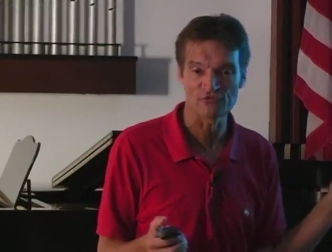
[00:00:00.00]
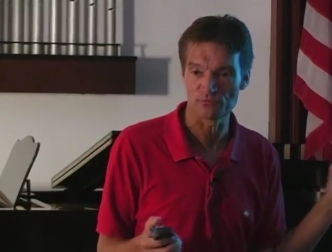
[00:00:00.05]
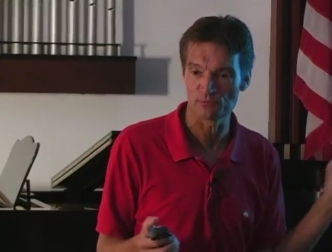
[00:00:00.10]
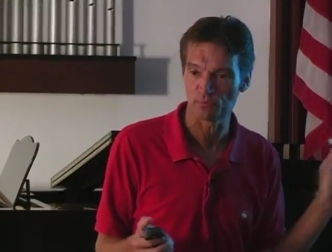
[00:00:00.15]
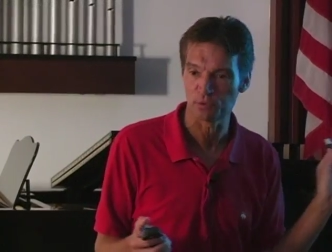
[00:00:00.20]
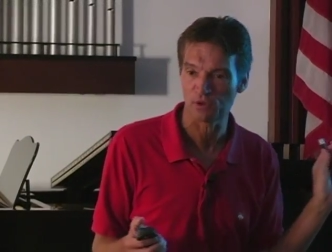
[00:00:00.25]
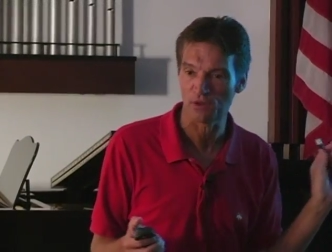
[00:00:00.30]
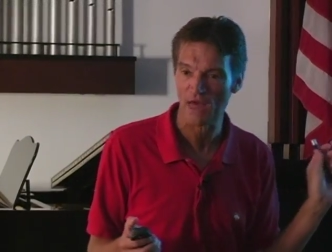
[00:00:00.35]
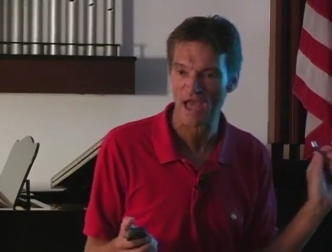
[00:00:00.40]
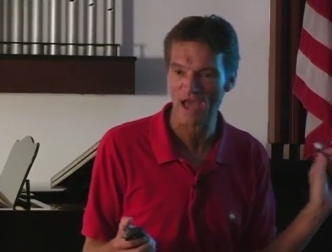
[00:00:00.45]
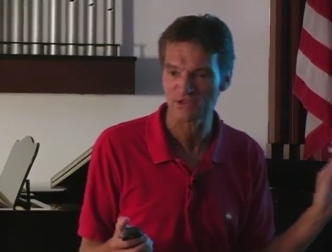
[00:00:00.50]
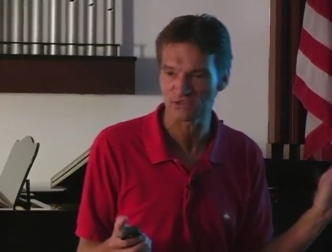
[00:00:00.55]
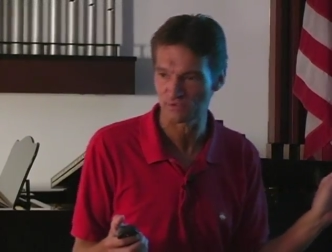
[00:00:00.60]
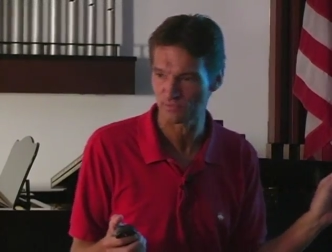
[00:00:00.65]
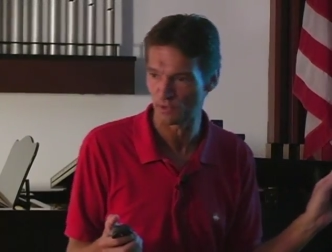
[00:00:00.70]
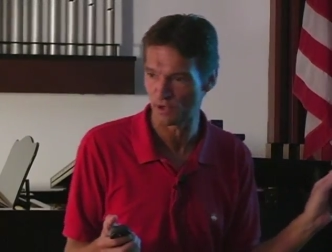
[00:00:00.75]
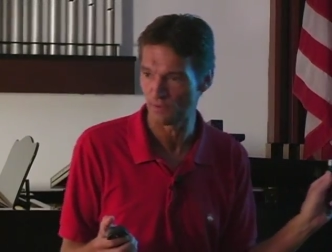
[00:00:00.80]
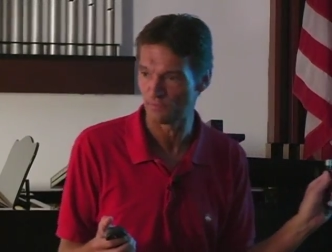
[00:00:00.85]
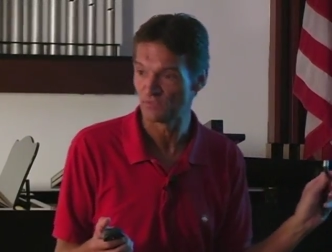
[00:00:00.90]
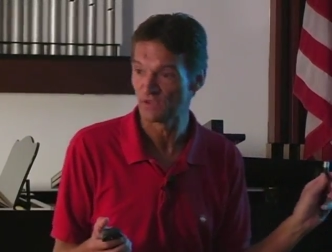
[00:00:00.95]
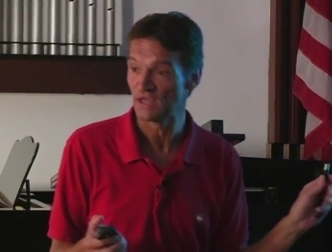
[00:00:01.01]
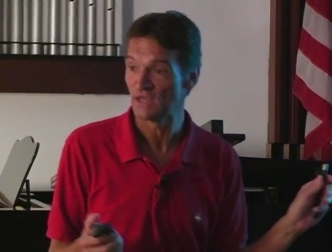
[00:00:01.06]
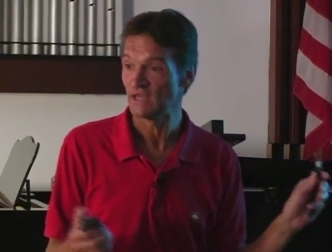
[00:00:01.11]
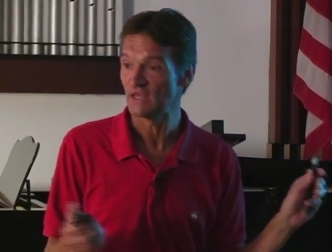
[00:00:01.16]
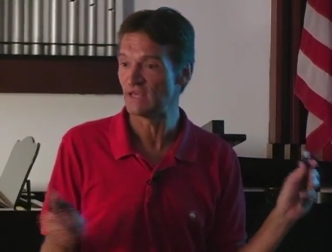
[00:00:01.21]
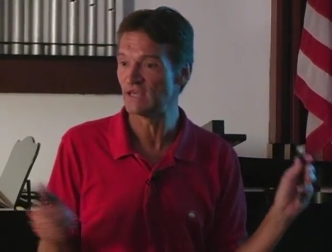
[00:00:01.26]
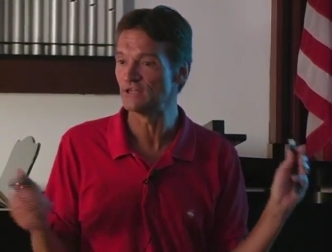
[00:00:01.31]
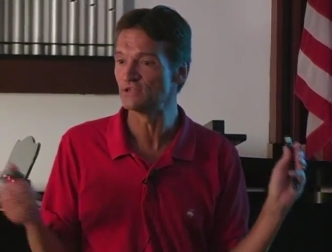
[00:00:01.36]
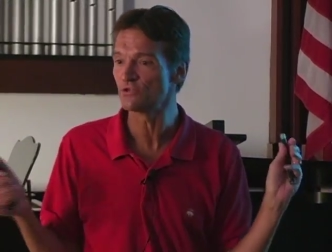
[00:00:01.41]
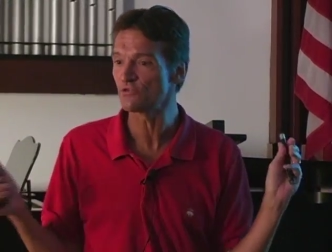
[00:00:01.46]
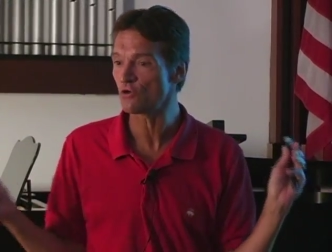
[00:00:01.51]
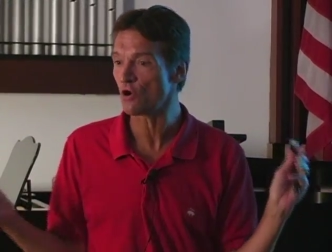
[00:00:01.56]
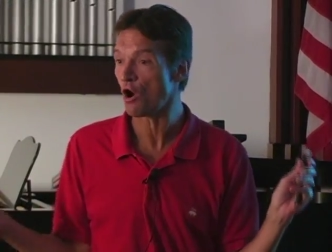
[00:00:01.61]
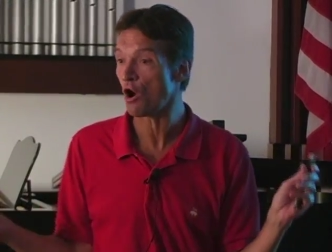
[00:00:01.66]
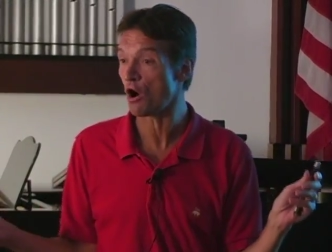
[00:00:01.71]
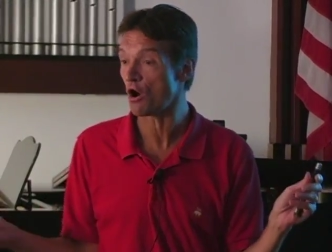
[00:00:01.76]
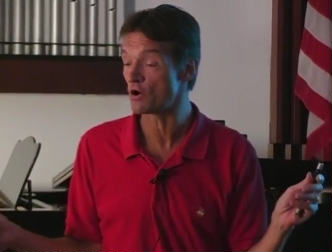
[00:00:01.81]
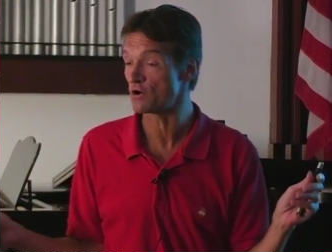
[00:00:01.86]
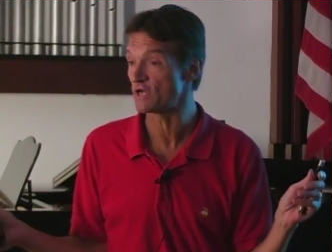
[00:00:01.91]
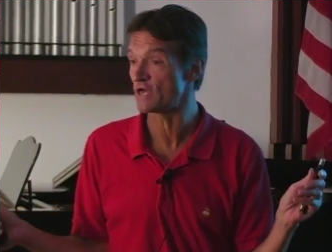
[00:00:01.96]
from plasma into the
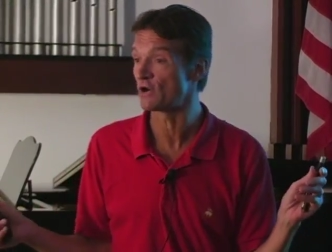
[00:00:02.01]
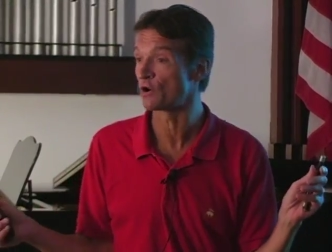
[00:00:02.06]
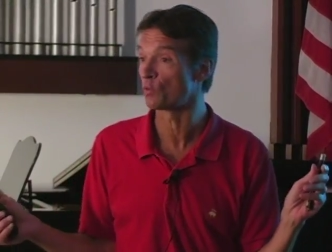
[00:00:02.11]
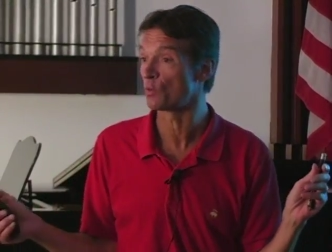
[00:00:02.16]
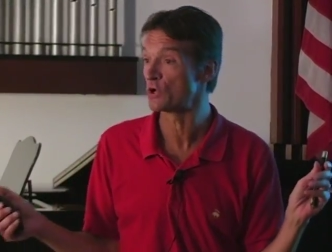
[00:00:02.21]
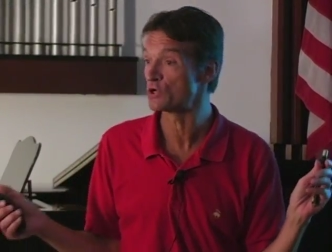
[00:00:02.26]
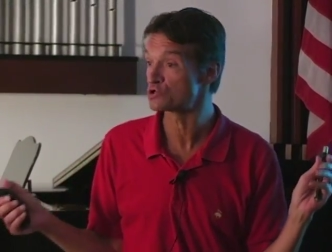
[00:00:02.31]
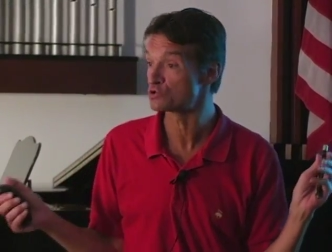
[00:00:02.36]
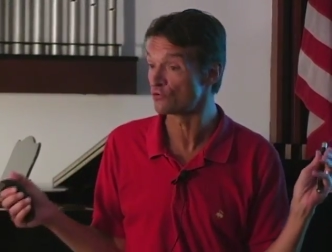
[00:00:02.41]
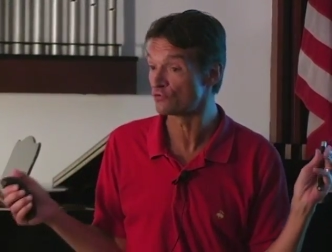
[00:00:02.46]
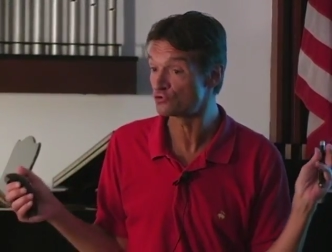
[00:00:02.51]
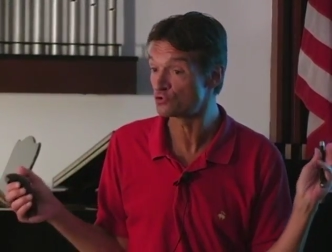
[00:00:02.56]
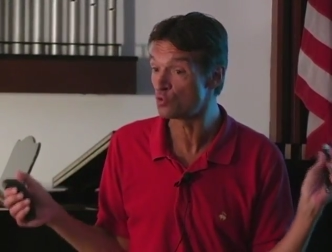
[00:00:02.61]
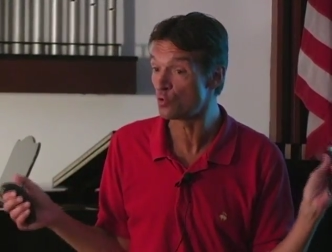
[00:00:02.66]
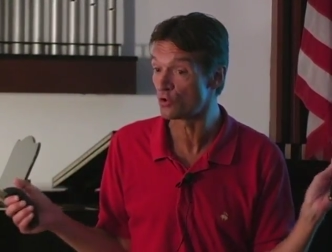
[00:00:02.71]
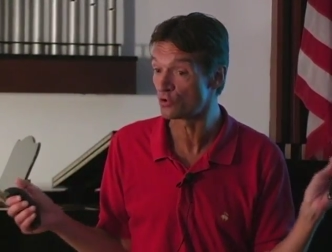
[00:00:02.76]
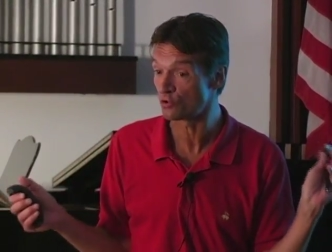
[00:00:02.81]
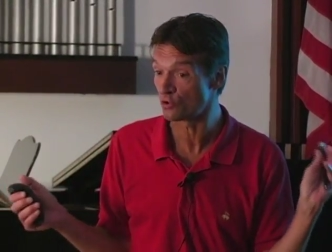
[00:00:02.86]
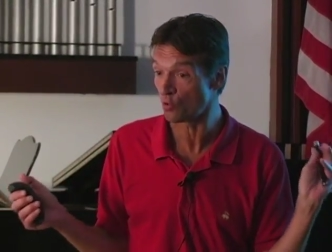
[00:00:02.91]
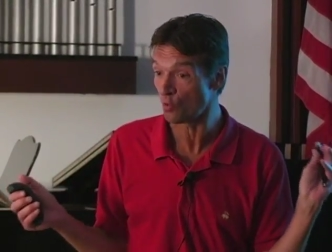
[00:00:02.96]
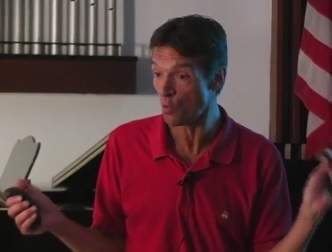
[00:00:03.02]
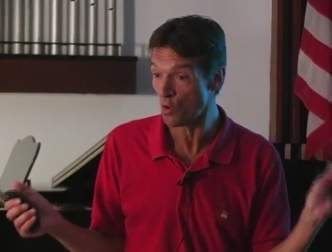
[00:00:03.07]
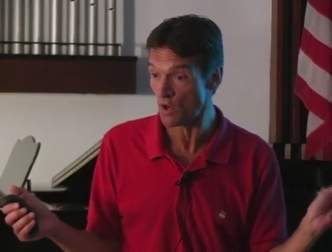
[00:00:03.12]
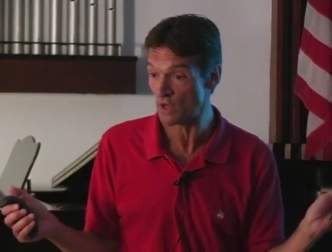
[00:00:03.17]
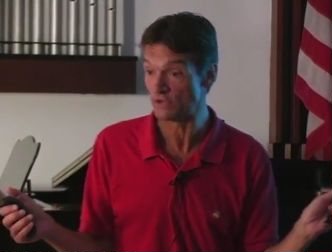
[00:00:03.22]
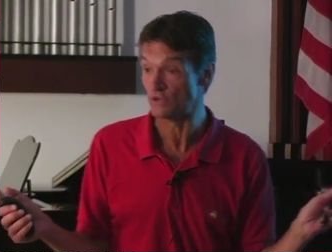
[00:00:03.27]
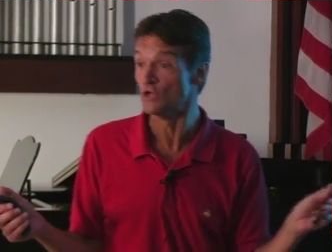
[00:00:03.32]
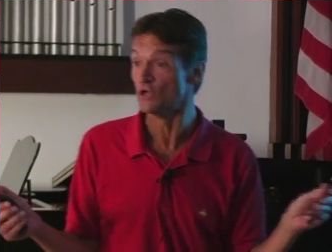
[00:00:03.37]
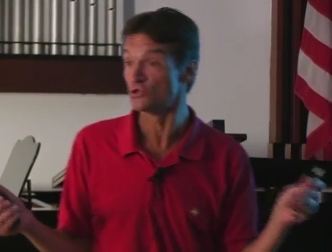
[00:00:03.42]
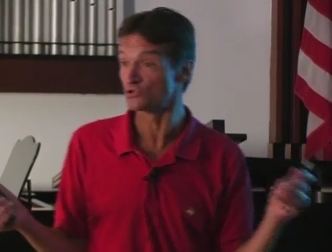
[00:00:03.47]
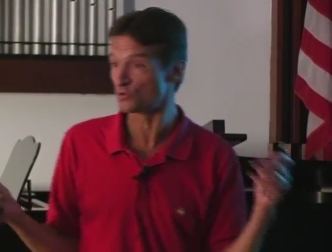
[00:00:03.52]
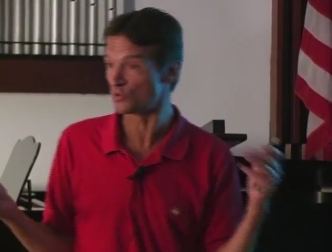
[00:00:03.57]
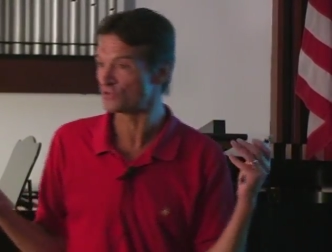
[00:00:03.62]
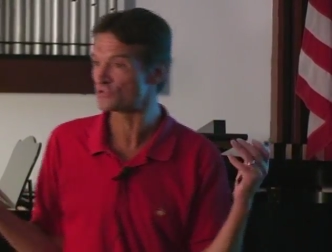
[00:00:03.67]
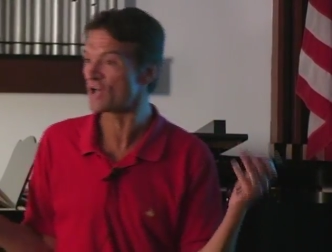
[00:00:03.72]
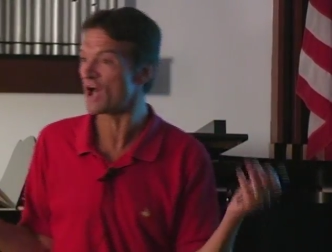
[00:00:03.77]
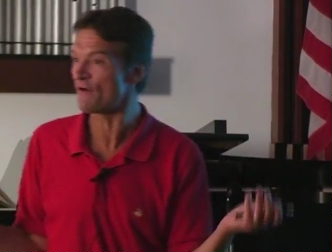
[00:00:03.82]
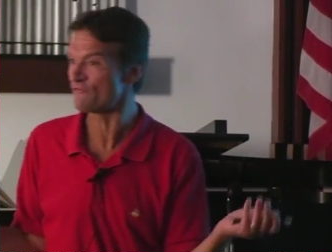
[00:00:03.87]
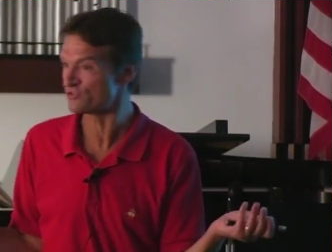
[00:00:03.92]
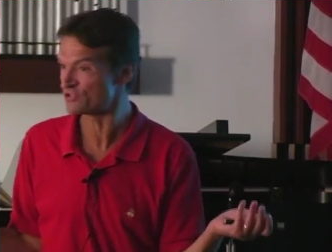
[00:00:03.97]
heart at a ratio of 200 to 1. So it's
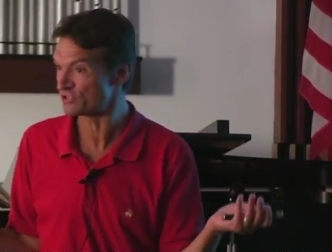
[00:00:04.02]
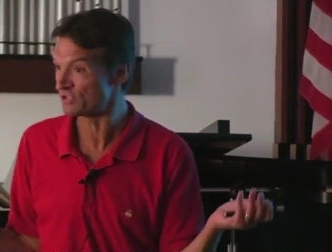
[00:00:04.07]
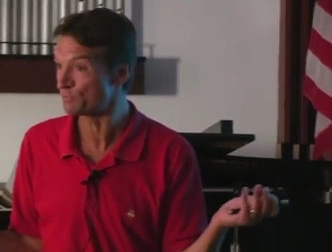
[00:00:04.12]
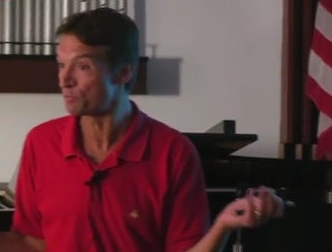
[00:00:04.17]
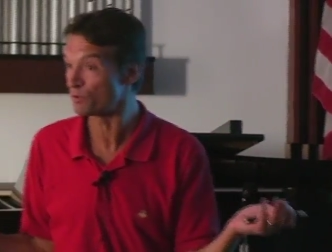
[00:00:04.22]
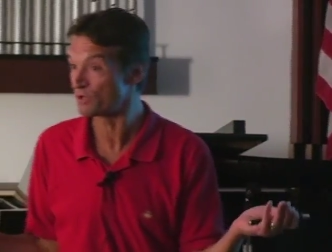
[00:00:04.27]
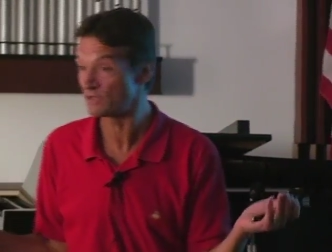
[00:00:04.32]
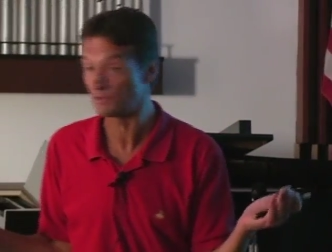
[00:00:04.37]
obviously pretty